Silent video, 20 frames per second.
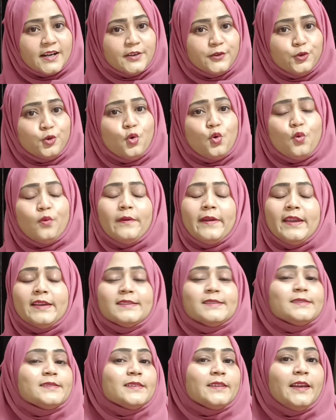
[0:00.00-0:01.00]
two
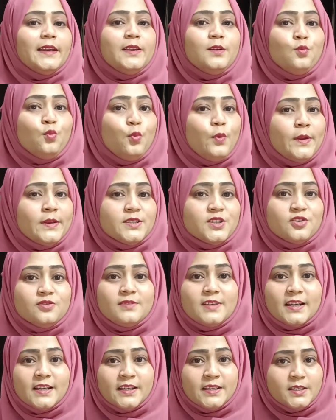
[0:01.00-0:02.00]
ways in which
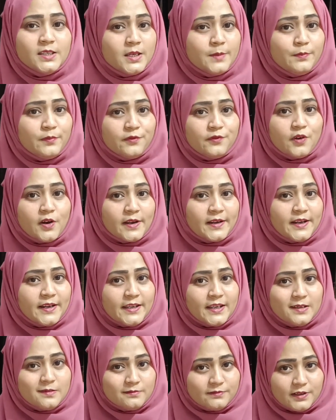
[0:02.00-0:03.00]
the keep
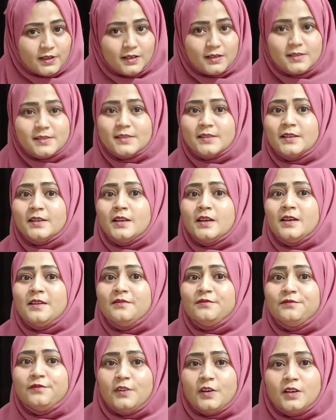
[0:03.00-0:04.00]
forgetting words
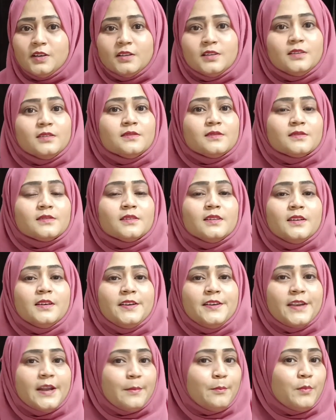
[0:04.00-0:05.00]
work.
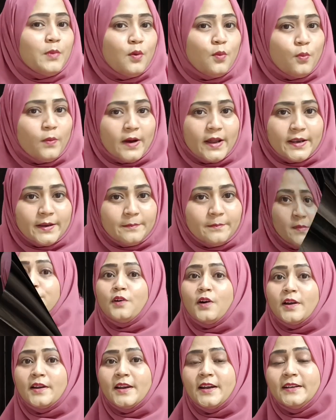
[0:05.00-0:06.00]
Number one,
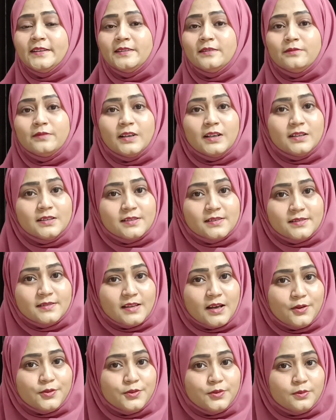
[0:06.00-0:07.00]
forget the words.
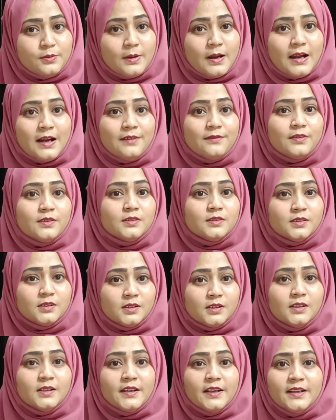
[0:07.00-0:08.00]
Now you have
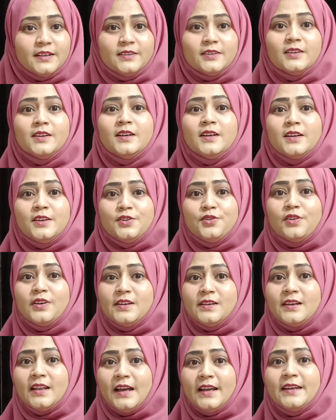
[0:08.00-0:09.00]
heard it. You are
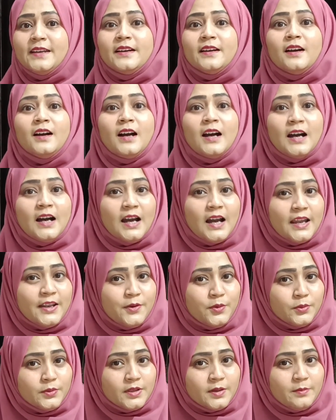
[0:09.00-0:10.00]
like, I
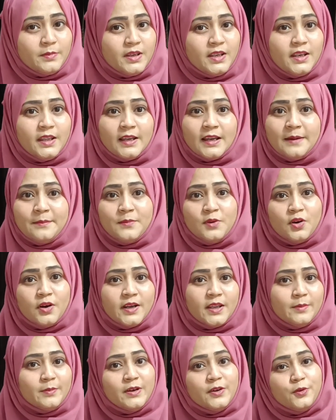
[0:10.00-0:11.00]
know the meaning. I'm
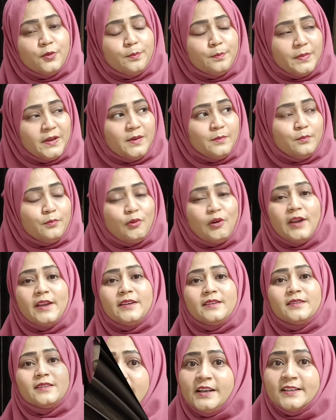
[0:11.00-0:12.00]
not able to
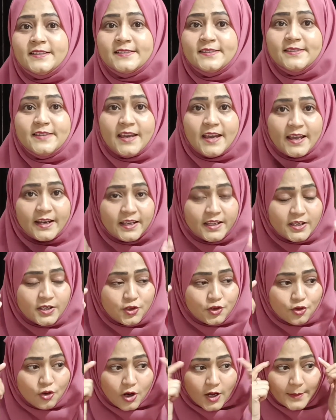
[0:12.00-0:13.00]
pinpoint. It's there in
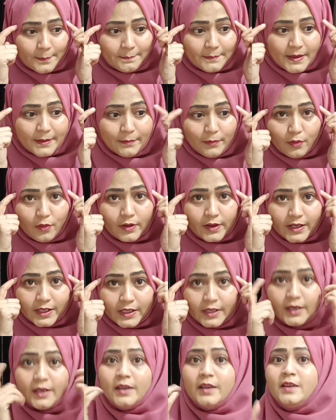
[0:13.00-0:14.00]
your memory.